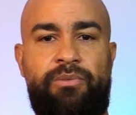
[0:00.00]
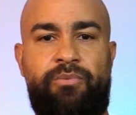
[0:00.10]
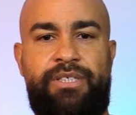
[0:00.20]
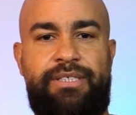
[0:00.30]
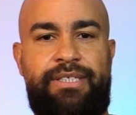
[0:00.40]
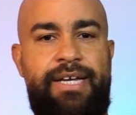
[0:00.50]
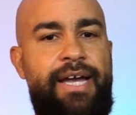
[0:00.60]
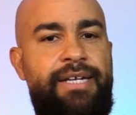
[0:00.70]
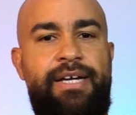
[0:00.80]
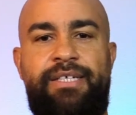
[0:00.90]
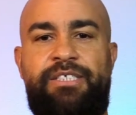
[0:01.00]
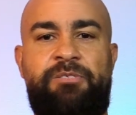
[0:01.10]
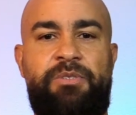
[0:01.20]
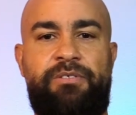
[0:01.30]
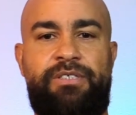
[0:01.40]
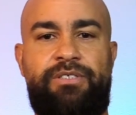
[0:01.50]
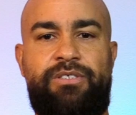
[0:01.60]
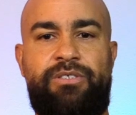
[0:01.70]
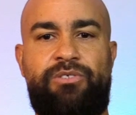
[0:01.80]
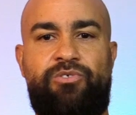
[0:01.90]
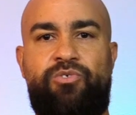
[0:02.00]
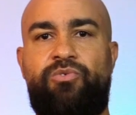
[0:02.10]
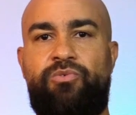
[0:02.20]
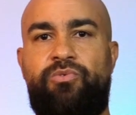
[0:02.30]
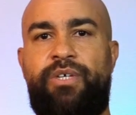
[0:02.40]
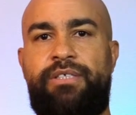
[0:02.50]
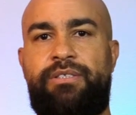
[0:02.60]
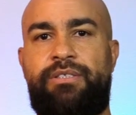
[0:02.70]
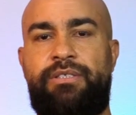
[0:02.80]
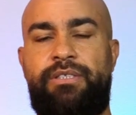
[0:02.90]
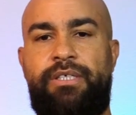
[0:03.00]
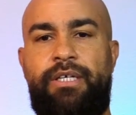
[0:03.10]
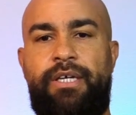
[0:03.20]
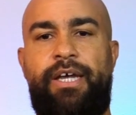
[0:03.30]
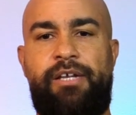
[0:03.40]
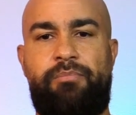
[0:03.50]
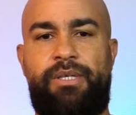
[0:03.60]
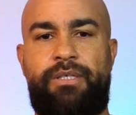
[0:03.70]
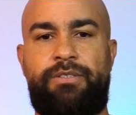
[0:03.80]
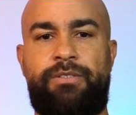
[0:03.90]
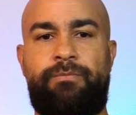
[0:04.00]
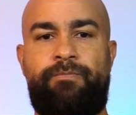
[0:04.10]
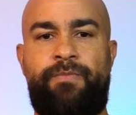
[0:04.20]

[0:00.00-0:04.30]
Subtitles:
we cannot experience true grace and peace.